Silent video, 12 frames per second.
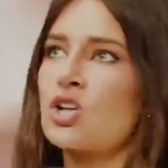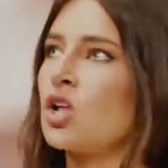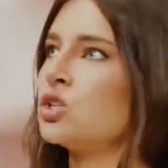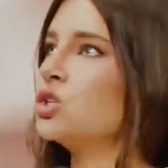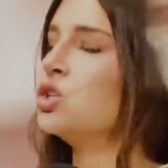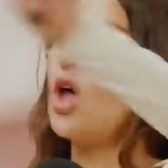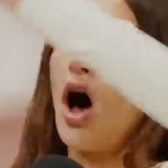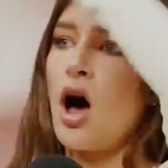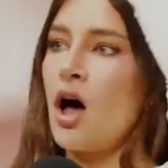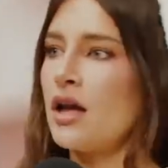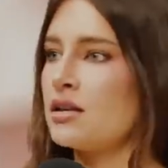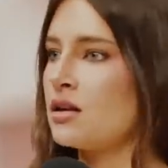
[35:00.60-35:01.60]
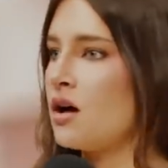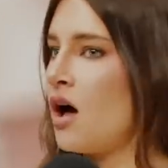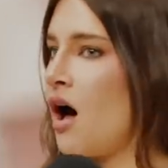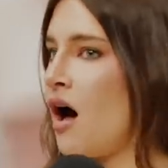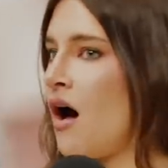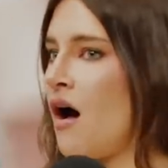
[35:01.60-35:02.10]
there's a lot,
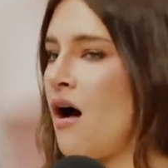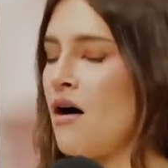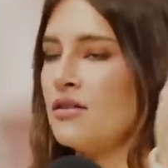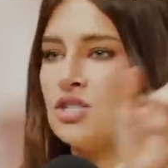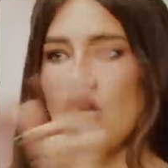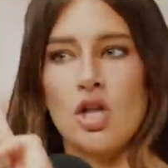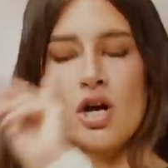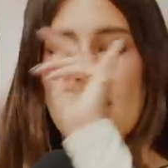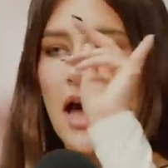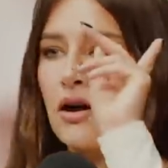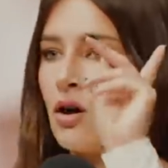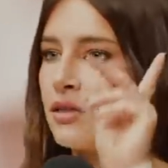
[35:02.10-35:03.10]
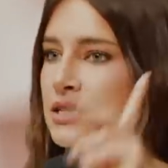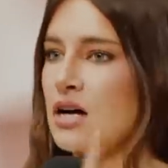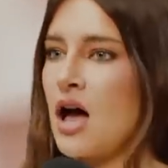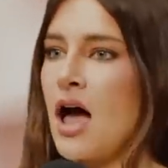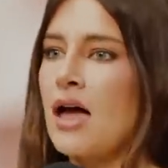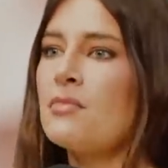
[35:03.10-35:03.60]
uh, a lot. to look at all the oh,
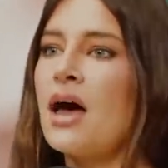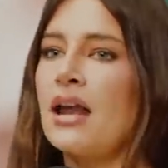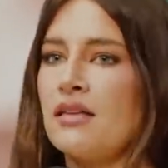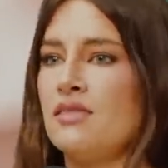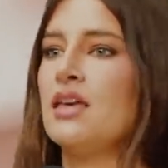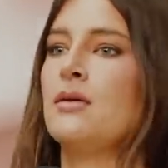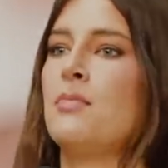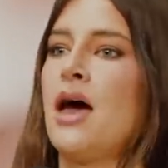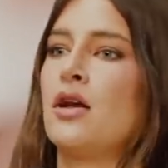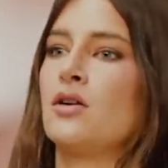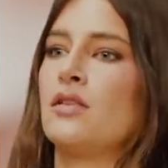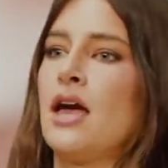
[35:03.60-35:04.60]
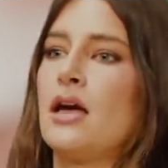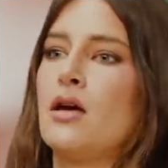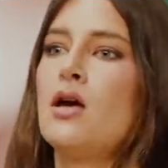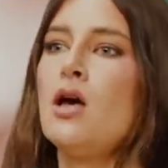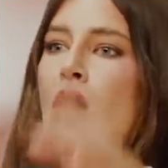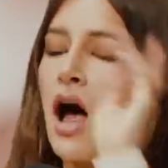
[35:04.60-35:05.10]
time. Yeah. And I think men are
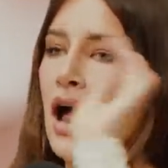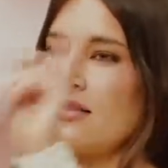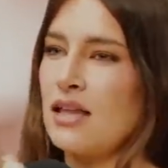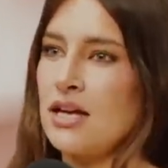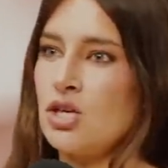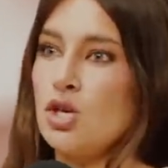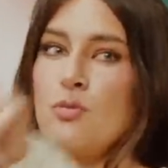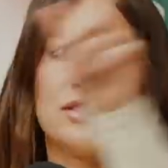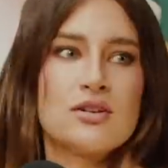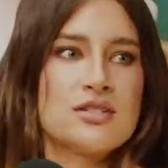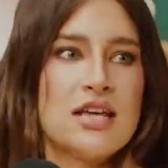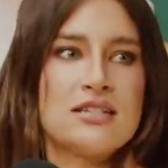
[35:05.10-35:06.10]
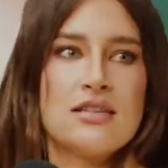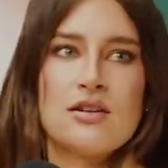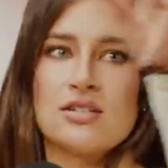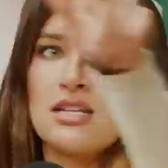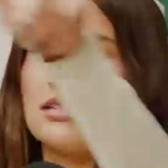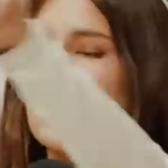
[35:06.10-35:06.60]
like, I like you, but there's this and
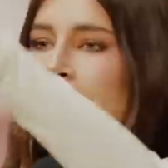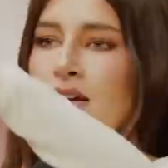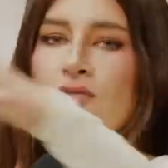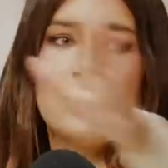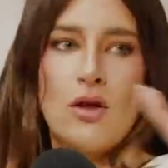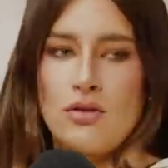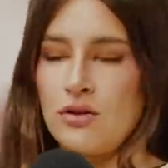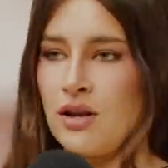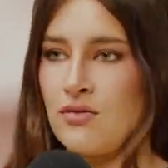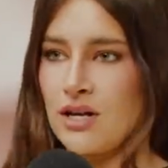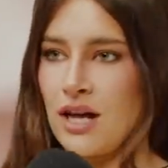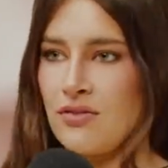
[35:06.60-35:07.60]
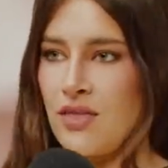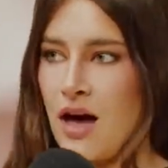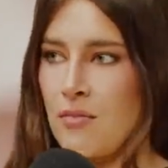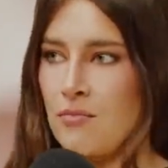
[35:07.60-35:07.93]
there's this, even though they'll never get. Oh, them.